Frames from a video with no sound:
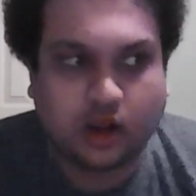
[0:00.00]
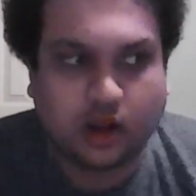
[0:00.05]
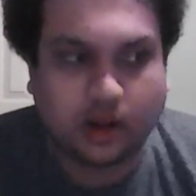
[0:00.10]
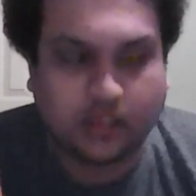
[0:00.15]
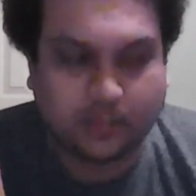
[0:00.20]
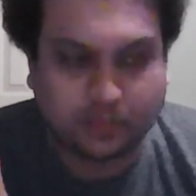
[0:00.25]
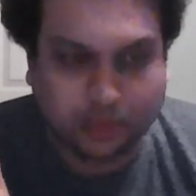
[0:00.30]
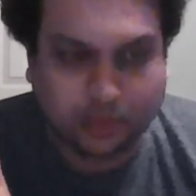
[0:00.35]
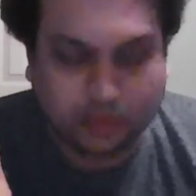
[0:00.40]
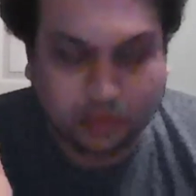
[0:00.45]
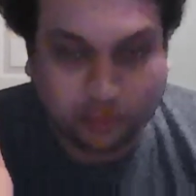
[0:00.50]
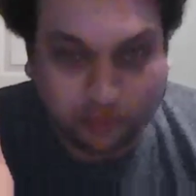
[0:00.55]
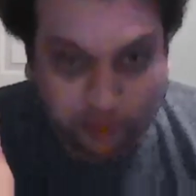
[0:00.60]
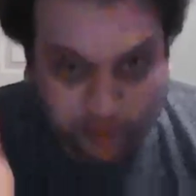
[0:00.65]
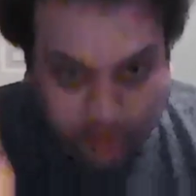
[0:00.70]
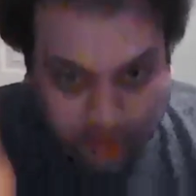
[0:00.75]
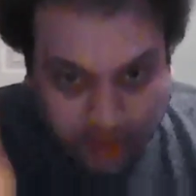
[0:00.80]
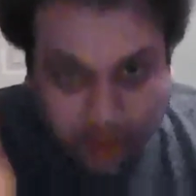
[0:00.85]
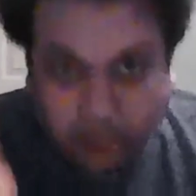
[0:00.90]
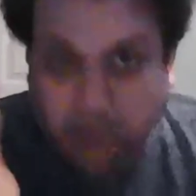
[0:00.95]
For
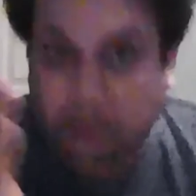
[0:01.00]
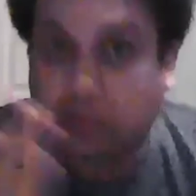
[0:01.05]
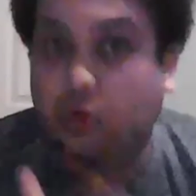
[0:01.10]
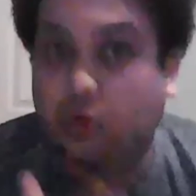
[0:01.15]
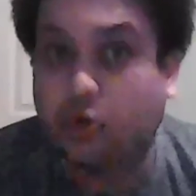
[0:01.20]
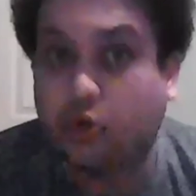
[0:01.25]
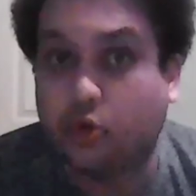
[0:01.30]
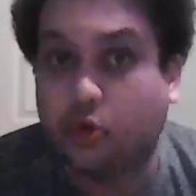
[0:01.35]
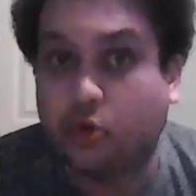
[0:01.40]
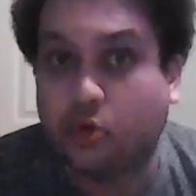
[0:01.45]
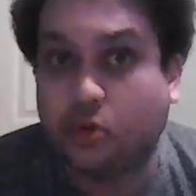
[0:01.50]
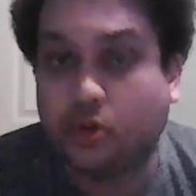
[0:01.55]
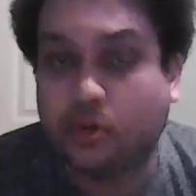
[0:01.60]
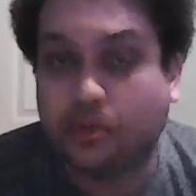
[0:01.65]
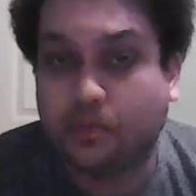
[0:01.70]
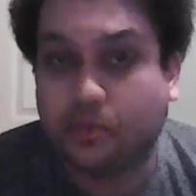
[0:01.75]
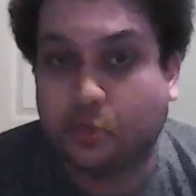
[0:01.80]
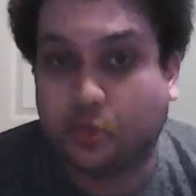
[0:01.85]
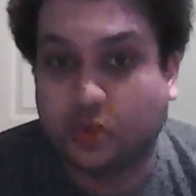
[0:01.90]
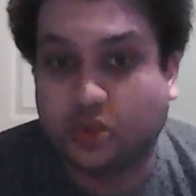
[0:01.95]
example,
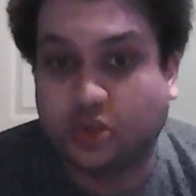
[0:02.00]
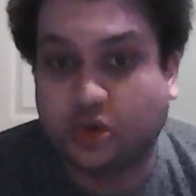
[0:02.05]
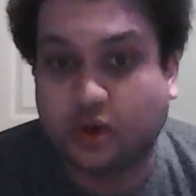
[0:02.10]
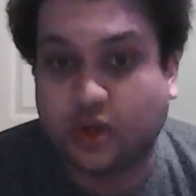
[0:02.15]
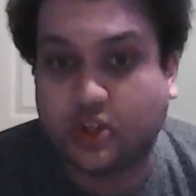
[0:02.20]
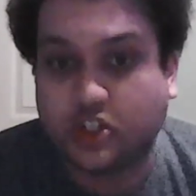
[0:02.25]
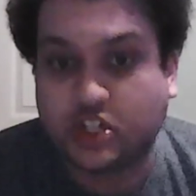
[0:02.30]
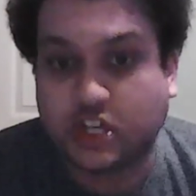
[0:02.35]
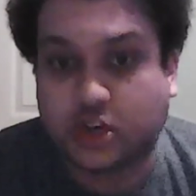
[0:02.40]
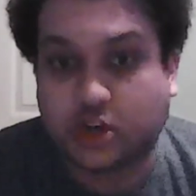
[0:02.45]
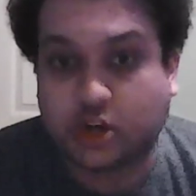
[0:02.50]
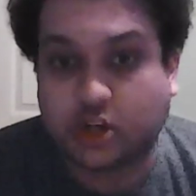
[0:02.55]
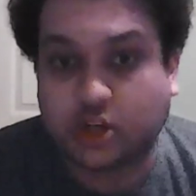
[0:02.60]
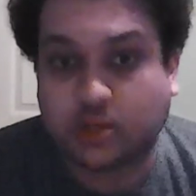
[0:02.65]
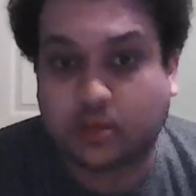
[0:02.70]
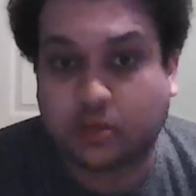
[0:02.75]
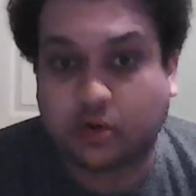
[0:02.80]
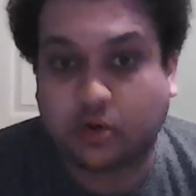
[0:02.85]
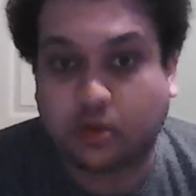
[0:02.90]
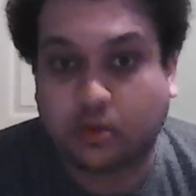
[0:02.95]
Purdue with their engineering
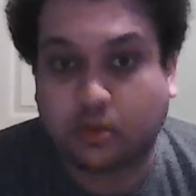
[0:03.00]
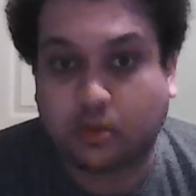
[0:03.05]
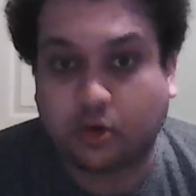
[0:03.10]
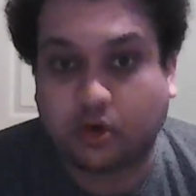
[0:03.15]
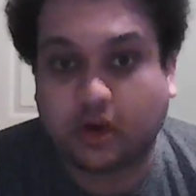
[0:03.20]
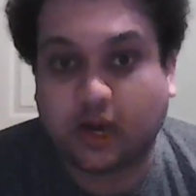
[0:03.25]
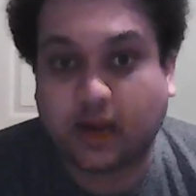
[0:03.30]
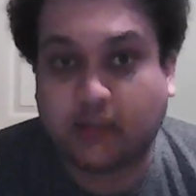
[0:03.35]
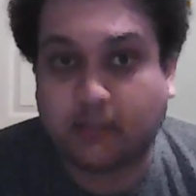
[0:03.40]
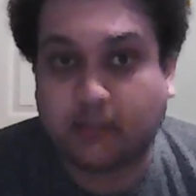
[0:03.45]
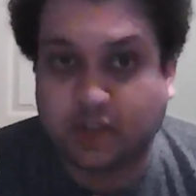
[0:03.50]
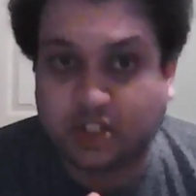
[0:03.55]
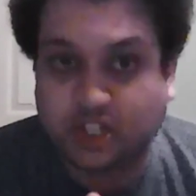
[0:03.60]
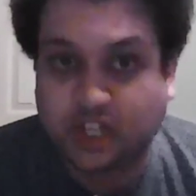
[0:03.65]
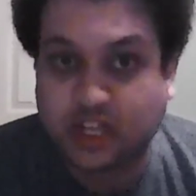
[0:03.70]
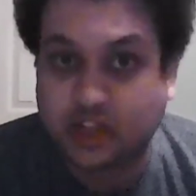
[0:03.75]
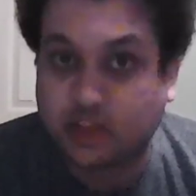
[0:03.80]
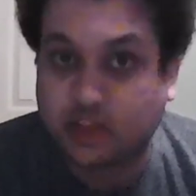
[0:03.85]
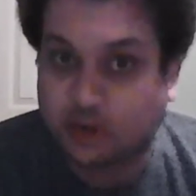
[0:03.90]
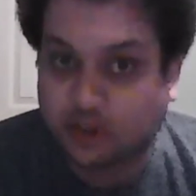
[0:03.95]
program,
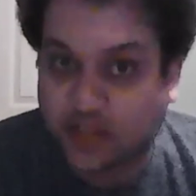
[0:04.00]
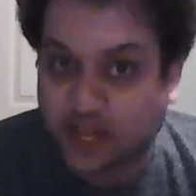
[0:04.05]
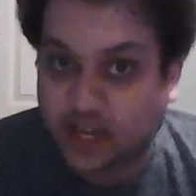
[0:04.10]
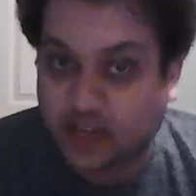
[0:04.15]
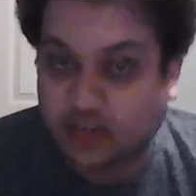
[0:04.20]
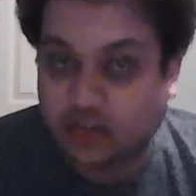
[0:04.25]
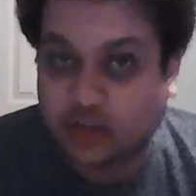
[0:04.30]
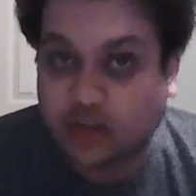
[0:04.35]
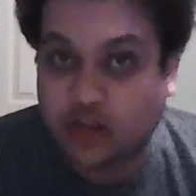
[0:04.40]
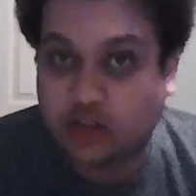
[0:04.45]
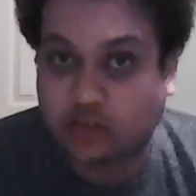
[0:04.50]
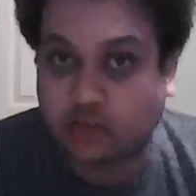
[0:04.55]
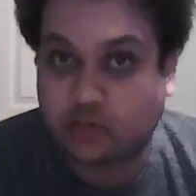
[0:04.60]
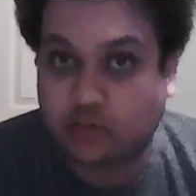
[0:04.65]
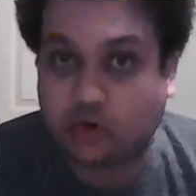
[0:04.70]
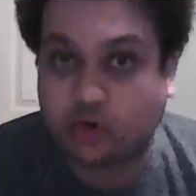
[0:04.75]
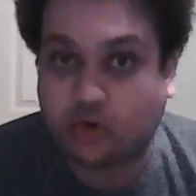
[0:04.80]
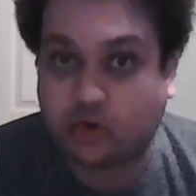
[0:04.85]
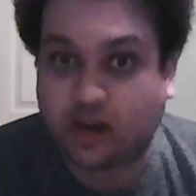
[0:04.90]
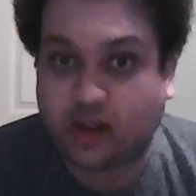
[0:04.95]
Michigan, their data science
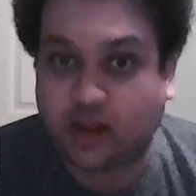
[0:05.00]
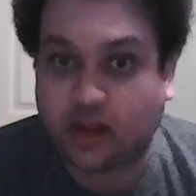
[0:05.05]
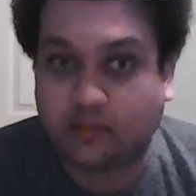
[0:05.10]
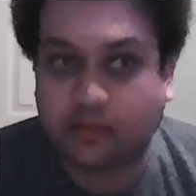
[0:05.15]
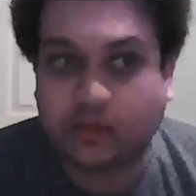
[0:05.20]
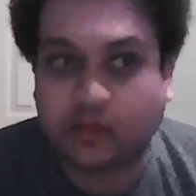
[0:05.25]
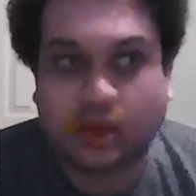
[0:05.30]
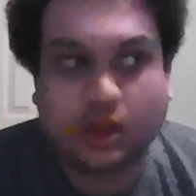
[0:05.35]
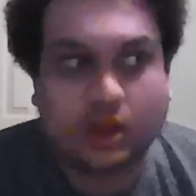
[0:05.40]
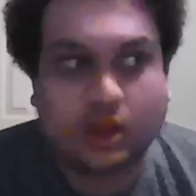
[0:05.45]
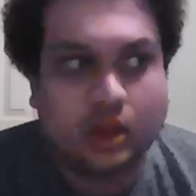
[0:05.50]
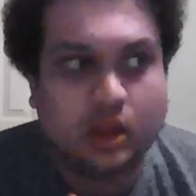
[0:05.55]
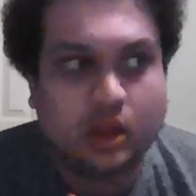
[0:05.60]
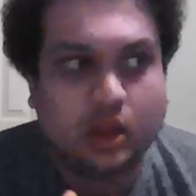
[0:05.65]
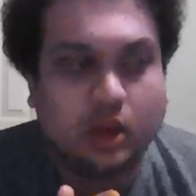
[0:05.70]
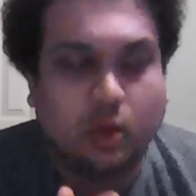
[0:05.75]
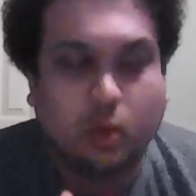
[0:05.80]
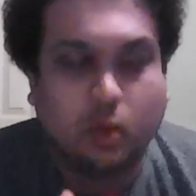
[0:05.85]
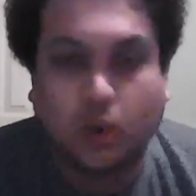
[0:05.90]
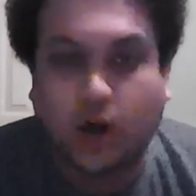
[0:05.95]
program.
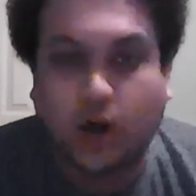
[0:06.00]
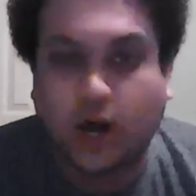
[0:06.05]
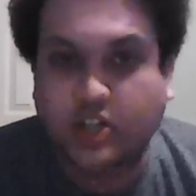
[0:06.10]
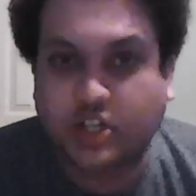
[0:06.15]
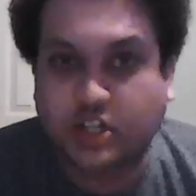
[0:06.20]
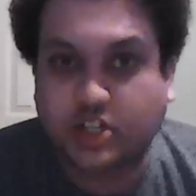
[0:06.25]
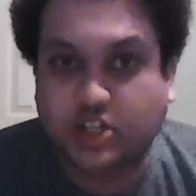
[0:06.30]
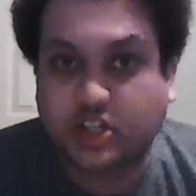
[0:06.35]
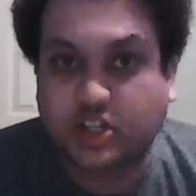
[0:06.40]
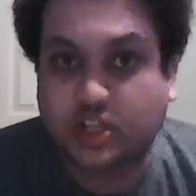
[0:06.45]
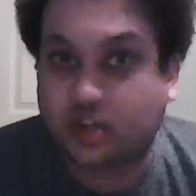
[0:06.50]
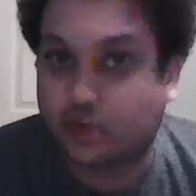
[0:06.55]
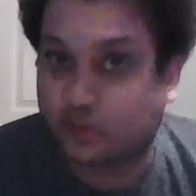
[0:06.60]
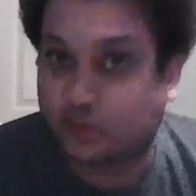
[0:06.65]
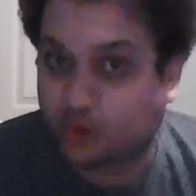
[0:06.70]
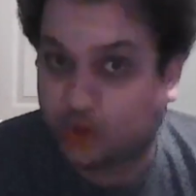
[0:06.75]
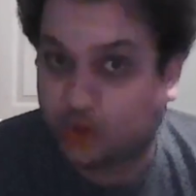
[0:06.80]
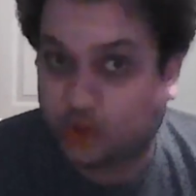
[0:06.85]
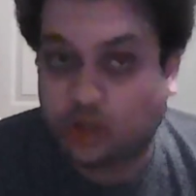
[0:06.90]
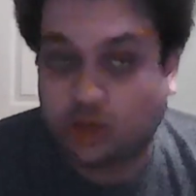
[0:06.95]
Washington
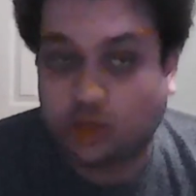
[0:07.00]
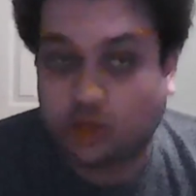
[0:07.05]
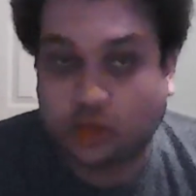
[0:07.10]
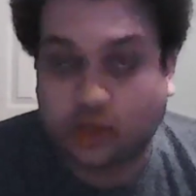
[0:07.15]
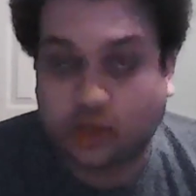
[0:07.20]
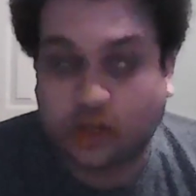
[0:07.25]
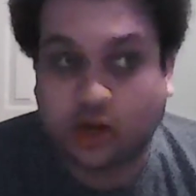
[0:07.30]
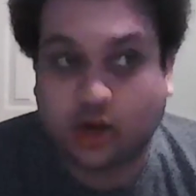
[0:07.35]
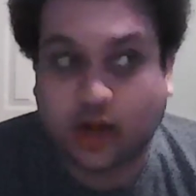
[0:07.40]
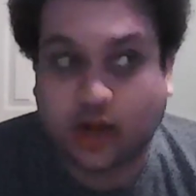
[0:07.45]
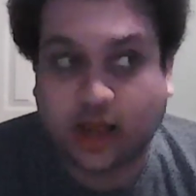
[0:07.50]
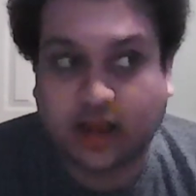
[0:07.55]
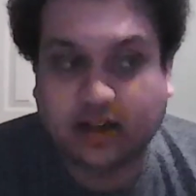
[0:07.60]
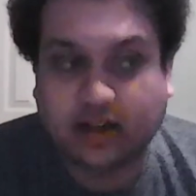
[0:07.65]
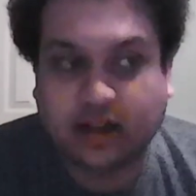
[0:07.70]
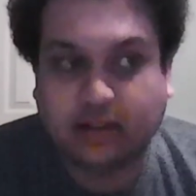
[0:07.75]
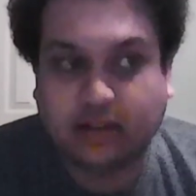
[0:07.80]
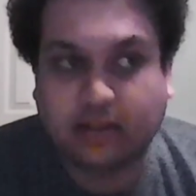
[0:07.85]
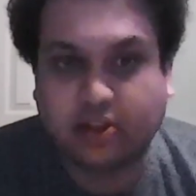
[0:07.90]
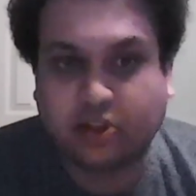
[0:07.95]
is really good with their
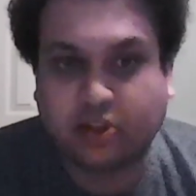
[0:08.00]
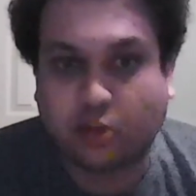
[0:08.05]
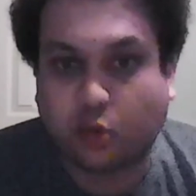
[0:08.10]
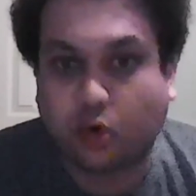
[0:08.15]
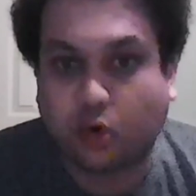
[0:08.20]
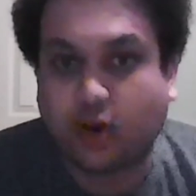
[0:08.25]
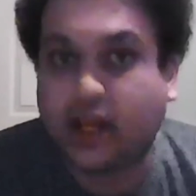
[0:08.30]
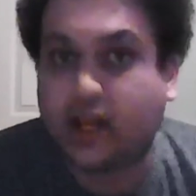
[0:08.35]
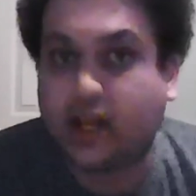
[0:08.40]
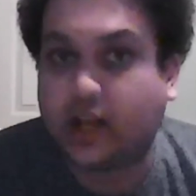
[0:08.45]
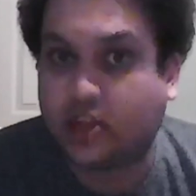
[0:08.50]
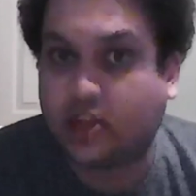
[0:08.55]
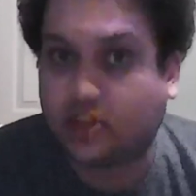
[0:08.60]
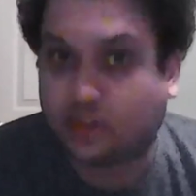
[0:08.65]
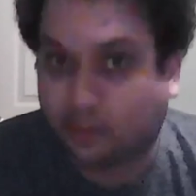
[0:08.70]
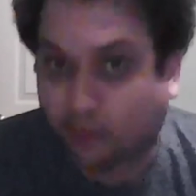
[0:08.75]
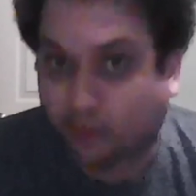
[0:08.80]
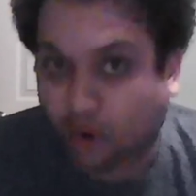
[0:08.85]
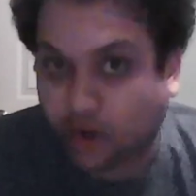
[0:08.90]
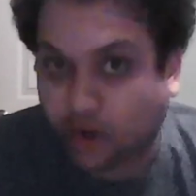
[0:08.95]
academics. Oregon
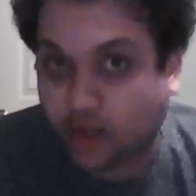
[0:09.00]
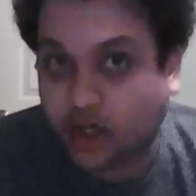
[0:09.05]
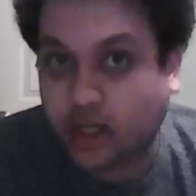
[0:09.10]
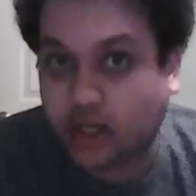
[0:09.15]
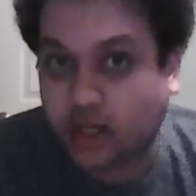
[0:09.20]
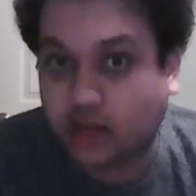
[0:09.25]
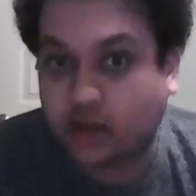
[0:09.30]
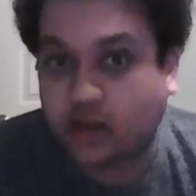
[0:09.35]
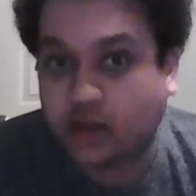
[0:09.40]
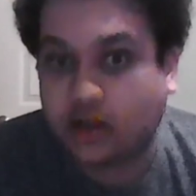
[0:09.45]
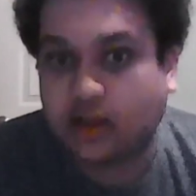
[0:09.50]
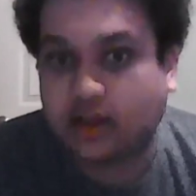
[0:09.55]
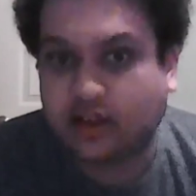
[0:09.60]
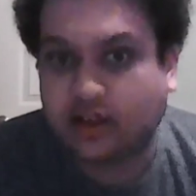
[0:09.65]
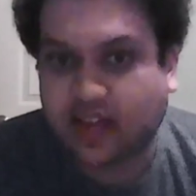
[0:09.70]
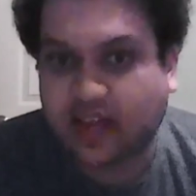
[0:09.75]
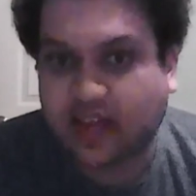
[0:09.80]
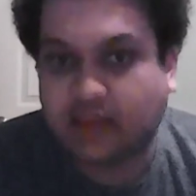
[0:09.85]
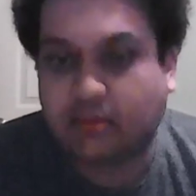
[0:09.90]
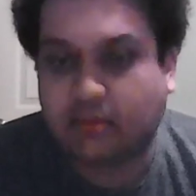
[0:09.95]
has the marketing
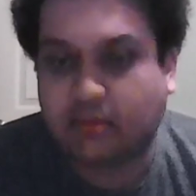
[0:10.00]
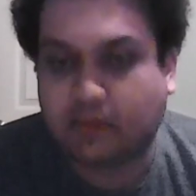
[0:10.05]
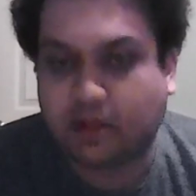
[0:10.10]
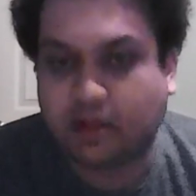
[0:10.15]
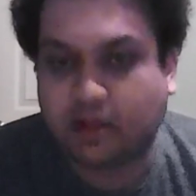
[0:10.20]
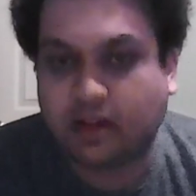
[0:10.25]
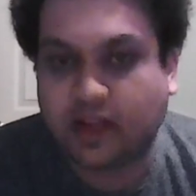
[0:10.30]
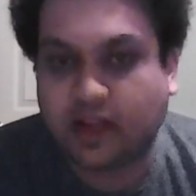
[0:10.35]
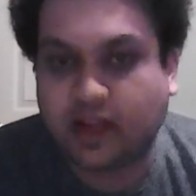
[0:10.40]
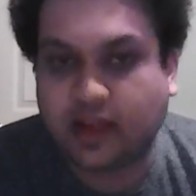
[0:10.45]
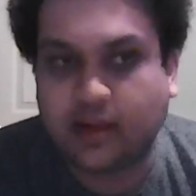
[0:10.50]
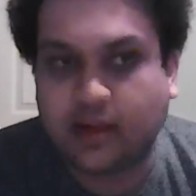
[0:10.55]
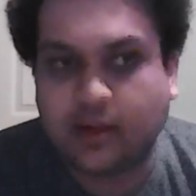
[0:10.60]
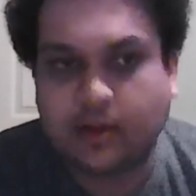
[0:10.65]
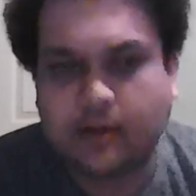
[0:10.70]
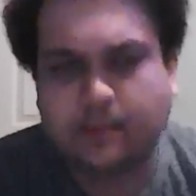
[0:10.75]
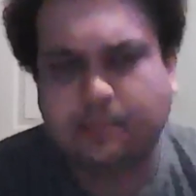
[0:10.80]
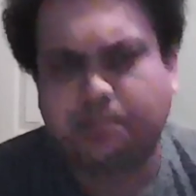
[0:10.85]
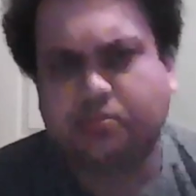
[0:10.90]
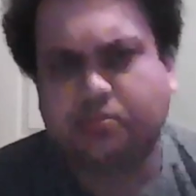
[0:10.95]
capability.